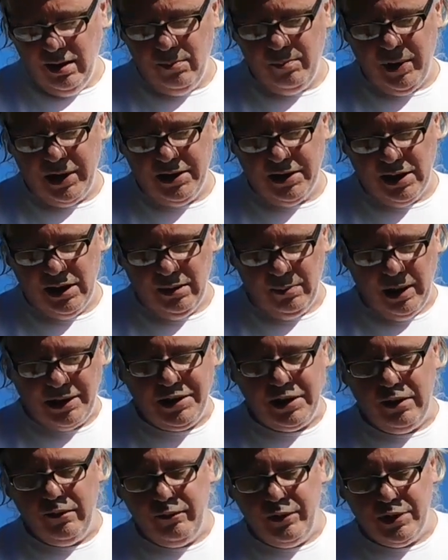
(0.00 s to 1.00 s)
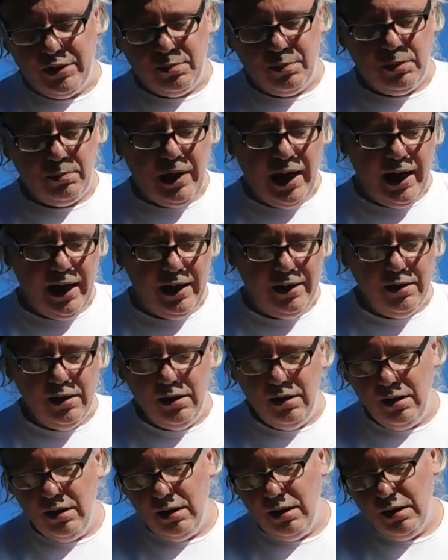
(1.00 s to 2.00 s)
basically about the Invisible Man,
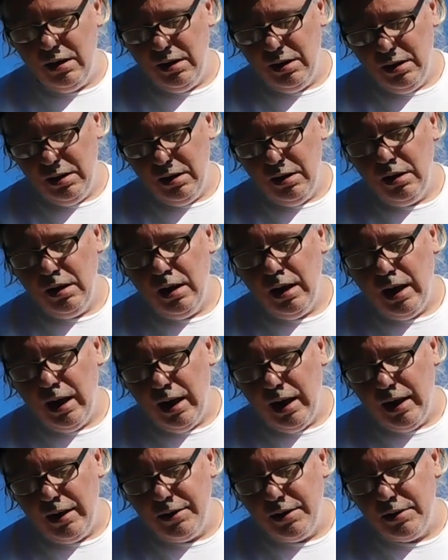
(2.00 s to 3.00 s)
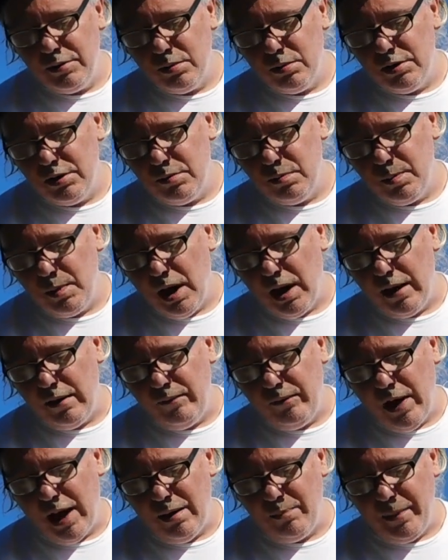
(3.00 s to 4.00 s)
and this was by
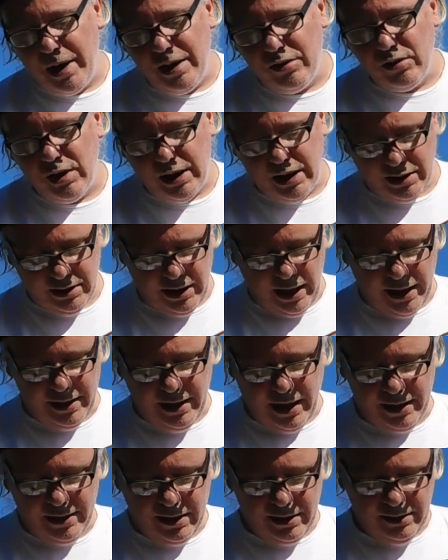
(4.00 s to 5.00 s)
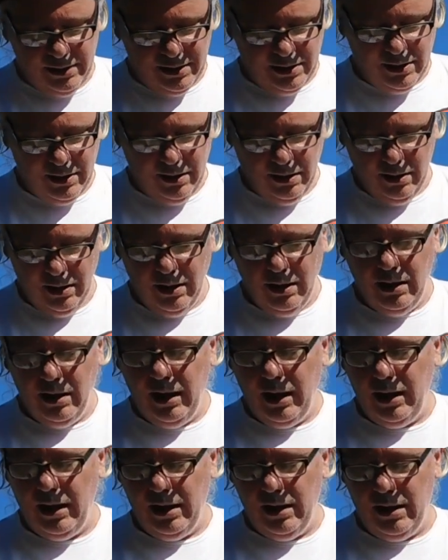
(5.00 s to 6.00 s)
Val Mayrick and Dan Atkins.
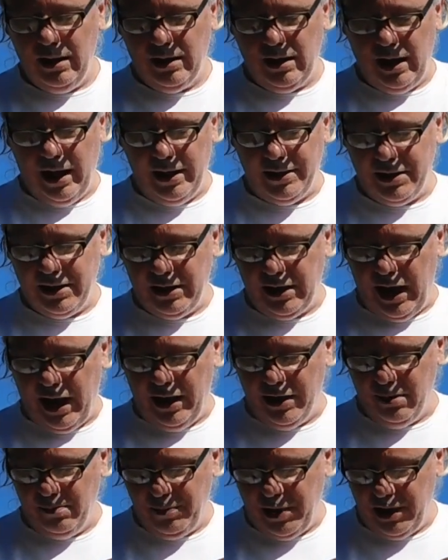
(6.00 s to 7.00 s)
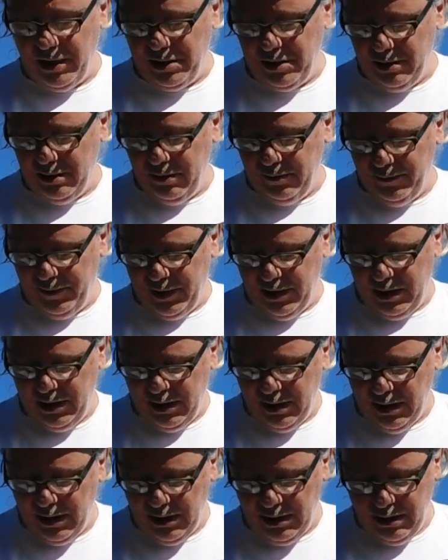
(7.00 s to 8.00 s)
A classic adaptation of
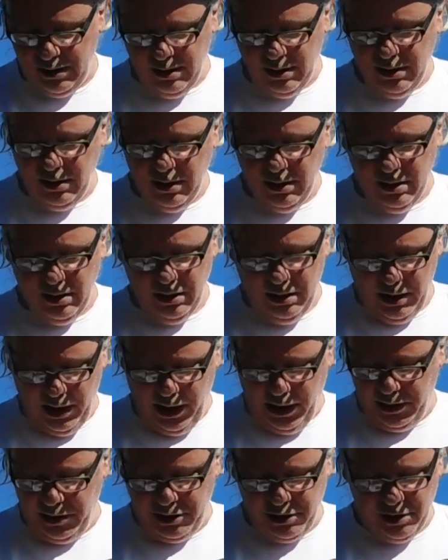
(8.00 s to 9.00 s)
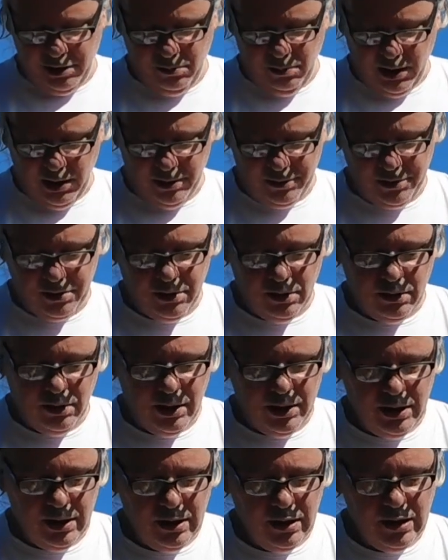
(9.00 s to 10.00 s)
the H.G. Wells
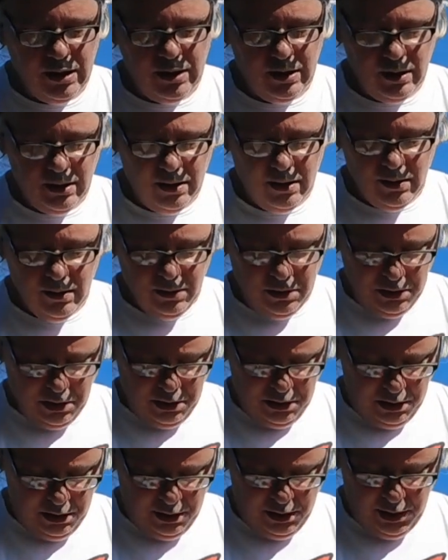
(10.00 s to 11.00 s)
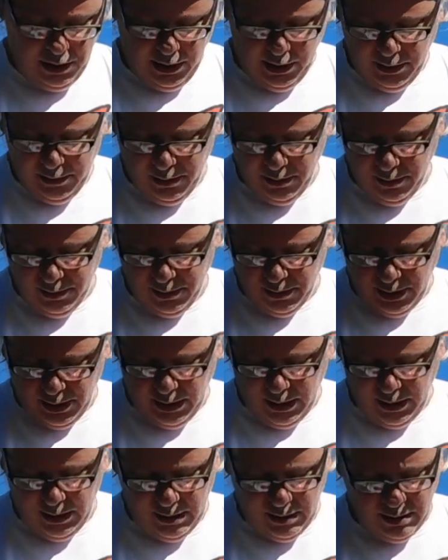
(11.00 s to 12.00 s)
story. Then there's
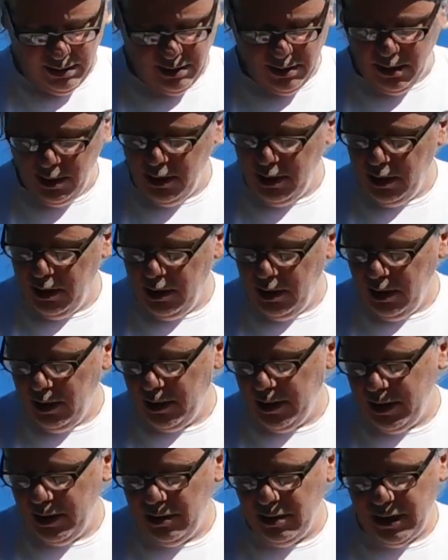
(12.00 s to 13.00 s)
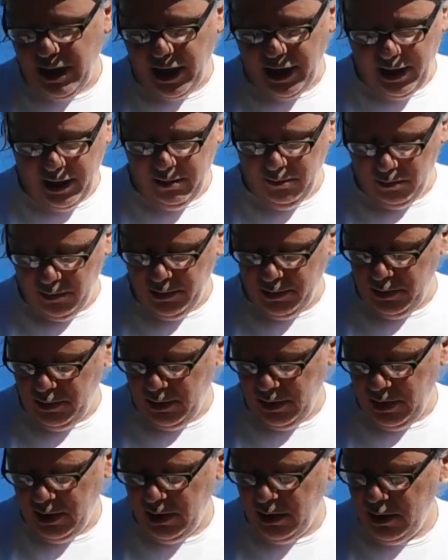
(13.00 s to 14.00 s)
a Gil Kane one.
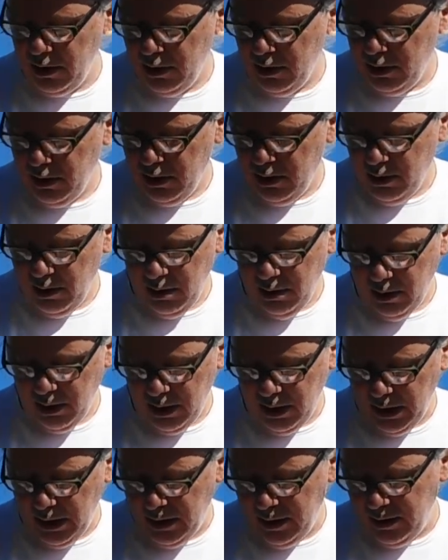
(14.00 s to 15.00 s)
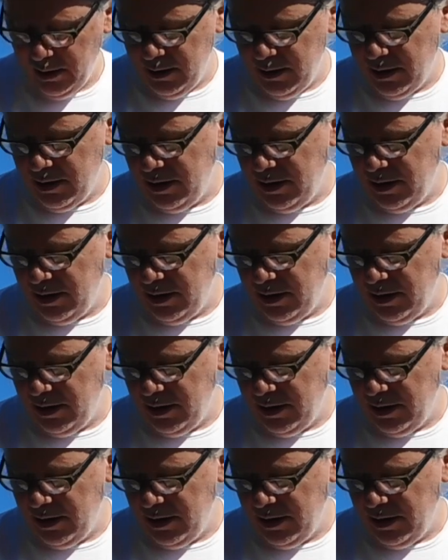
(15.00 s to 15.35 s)
And,